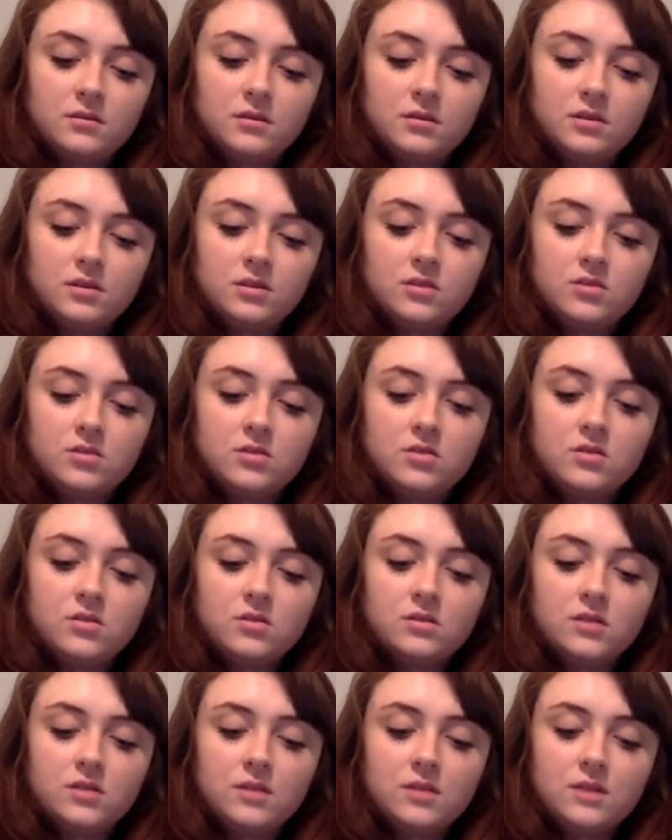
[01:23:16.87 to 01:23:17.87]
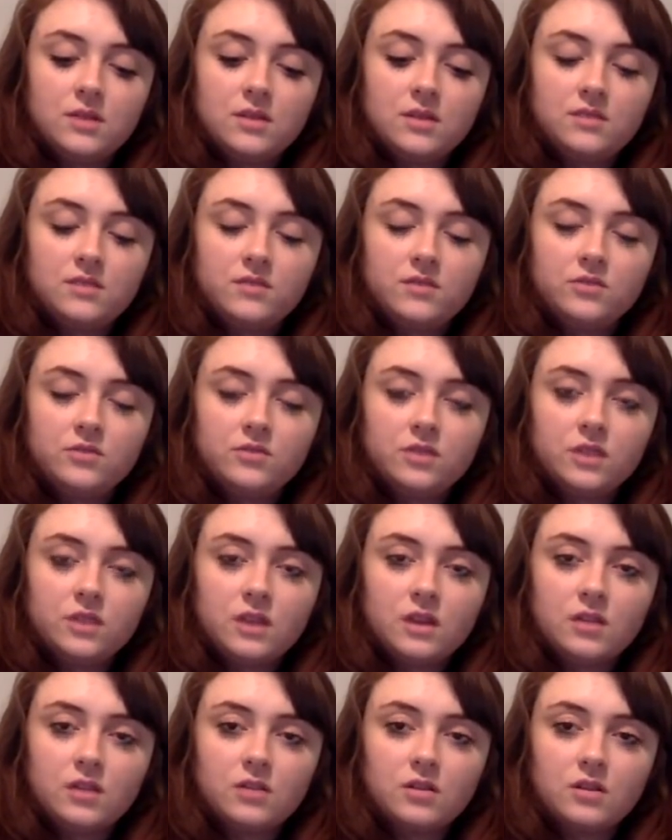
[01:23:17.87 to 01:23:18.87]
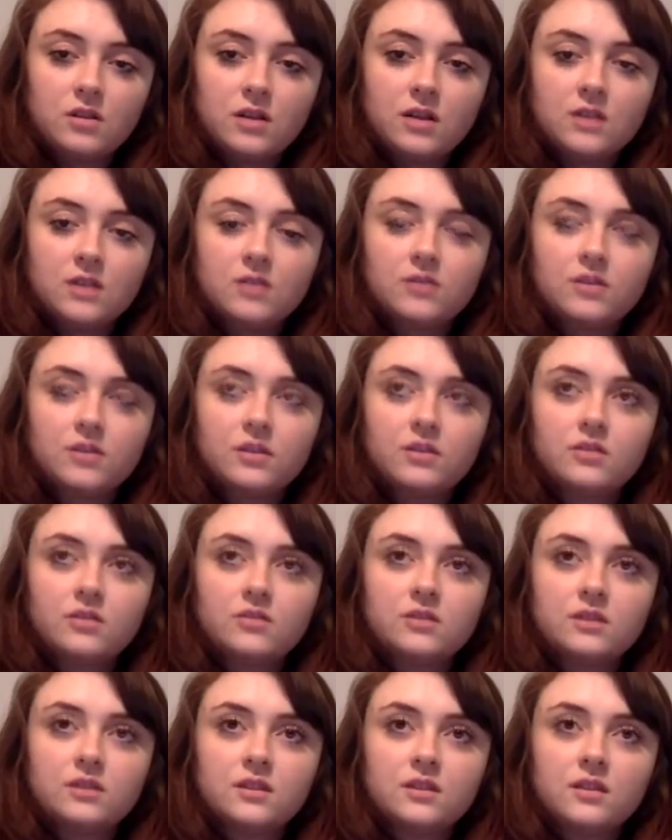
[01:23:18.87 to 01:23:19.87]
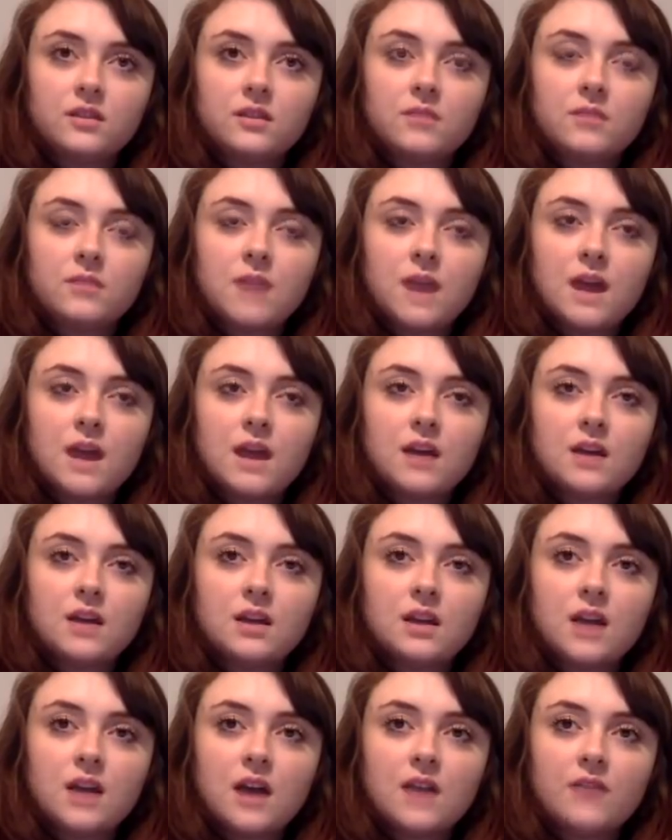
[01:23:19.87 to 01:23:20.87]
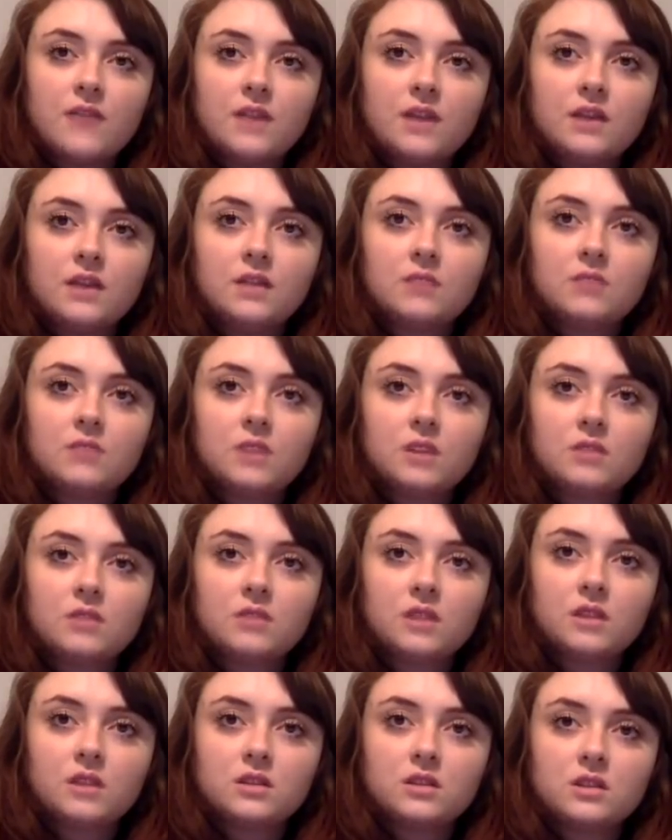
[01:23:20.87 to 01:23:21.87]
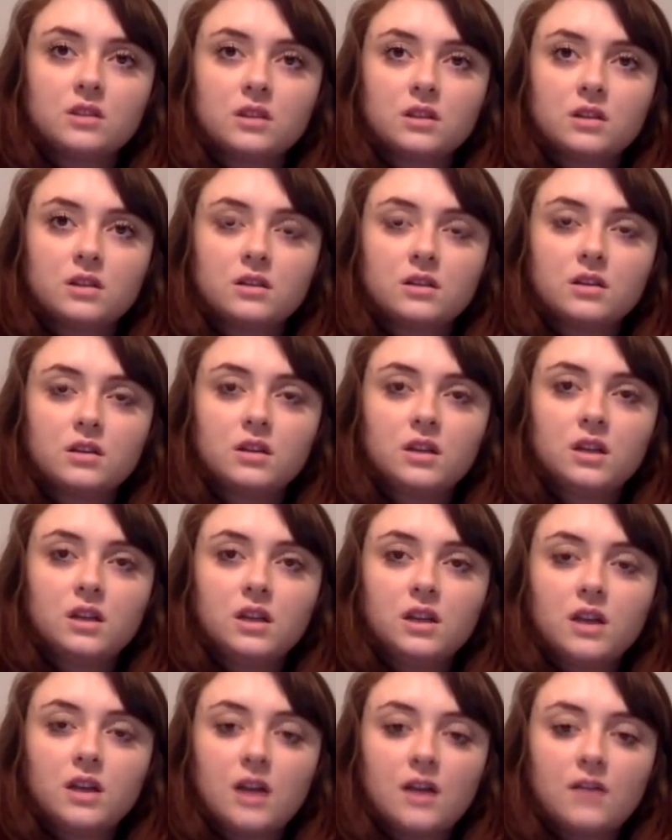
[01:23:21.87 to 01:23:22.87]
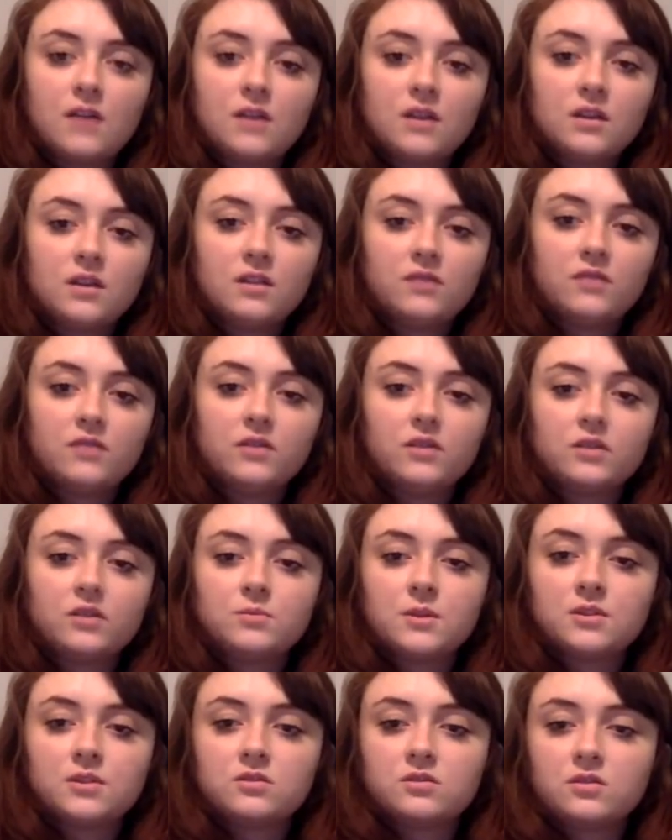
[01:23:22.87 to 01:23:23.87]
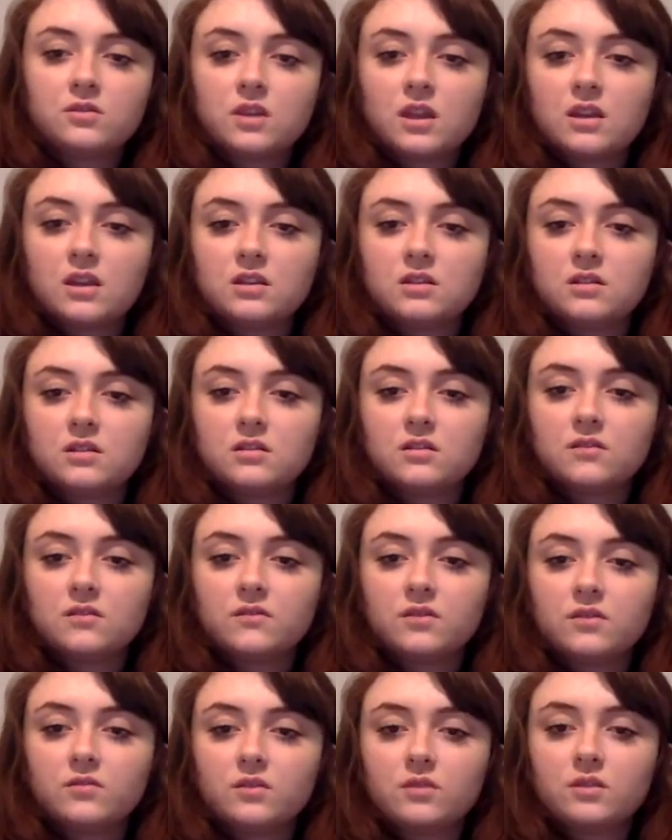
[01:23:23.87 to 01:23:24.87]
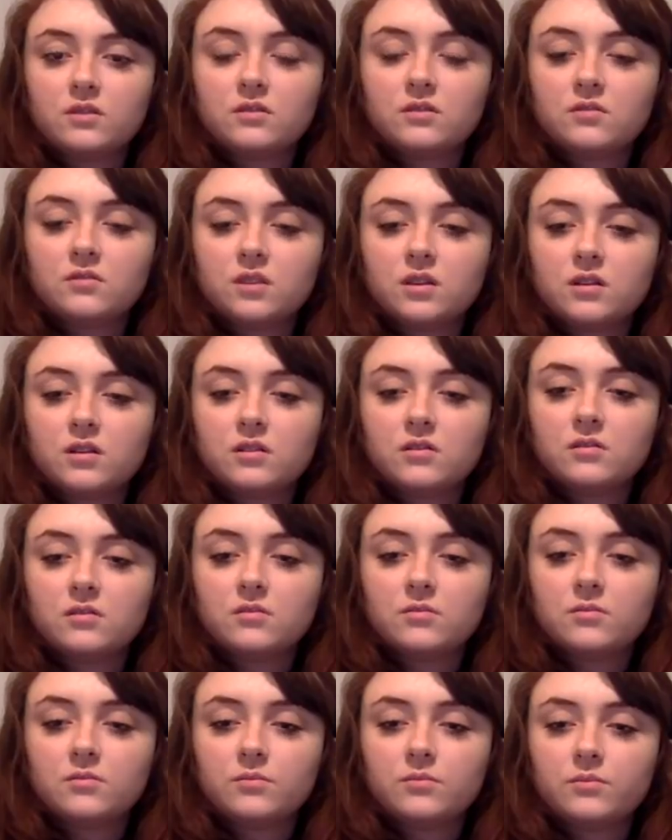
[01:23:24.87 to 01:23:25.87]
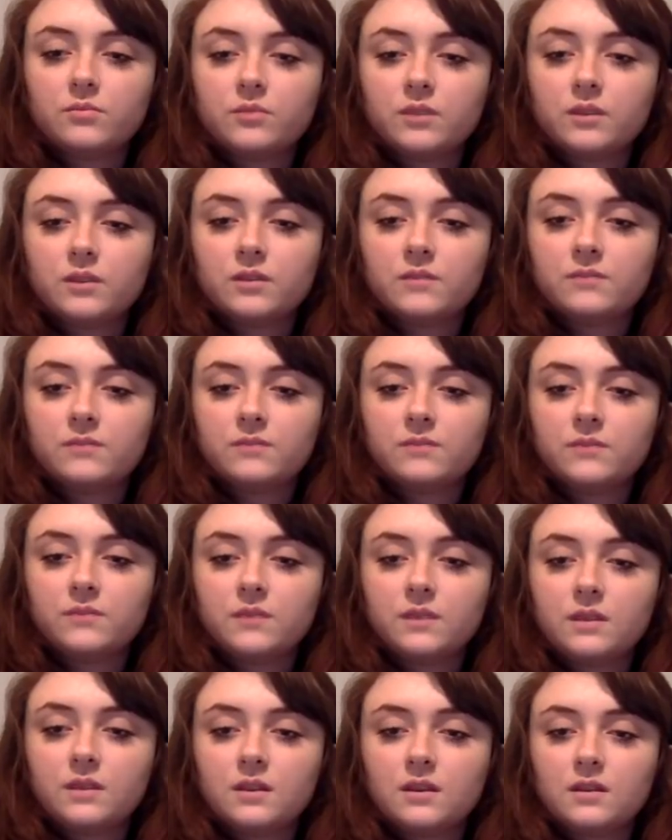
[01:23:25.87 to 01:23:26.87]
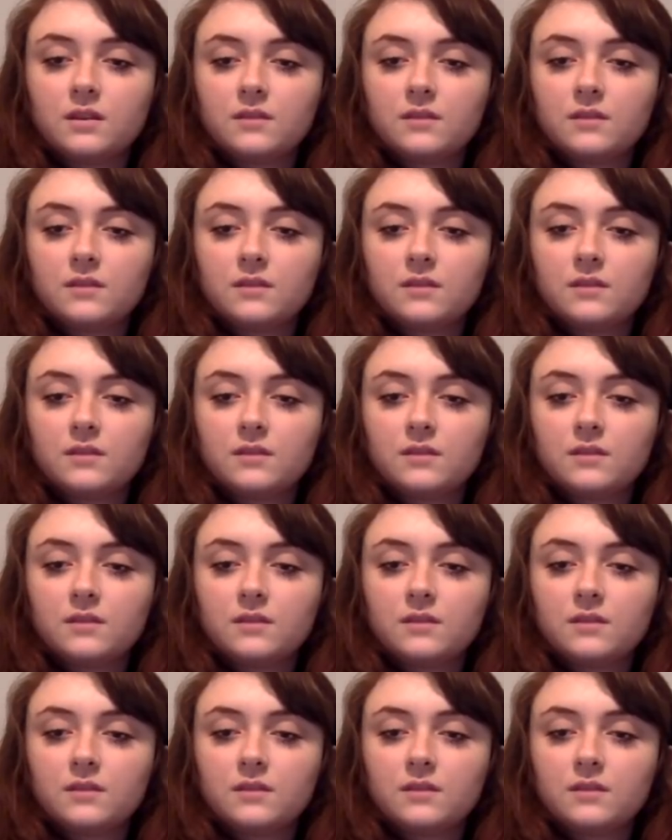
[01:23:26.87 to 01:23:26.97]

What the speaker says: Just know your limits if you drink alcohol. I don't think there's anything bad having it in moderation and having it for a special occasion every once in a while. But yeah.